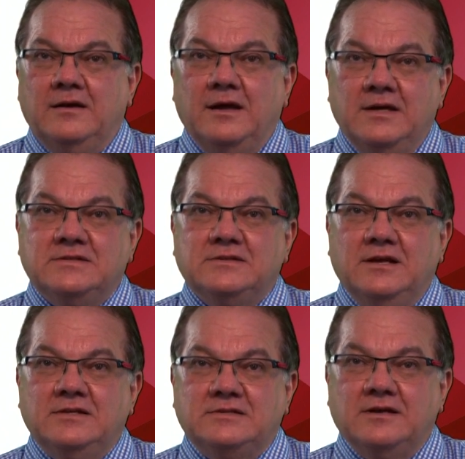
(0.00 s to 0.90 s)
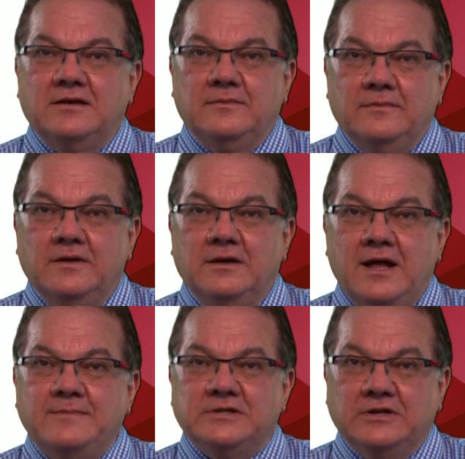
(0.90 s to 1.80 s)
it's an
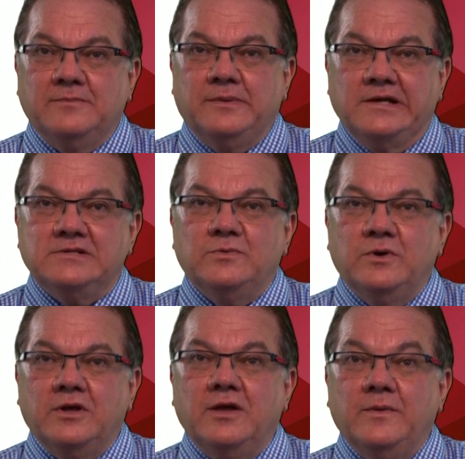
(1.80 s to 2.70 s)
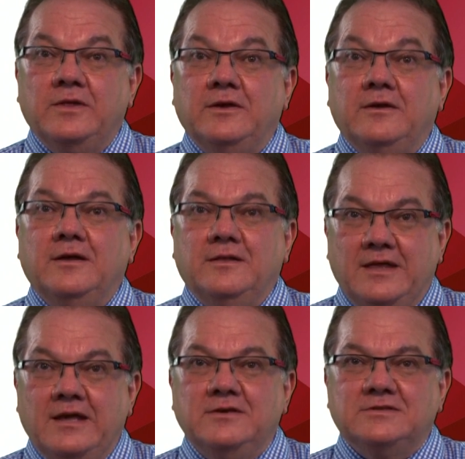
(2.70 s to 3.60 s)
absolute pleasure working with you.
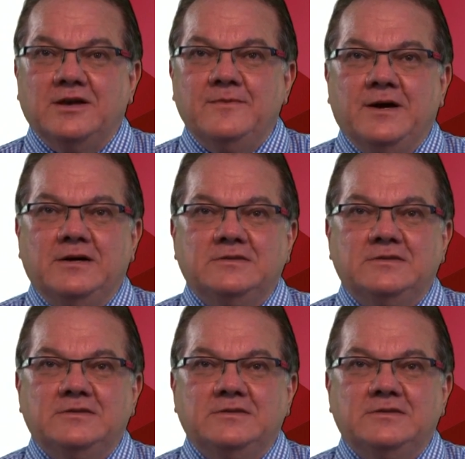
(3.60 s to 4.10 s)
Thank you so much.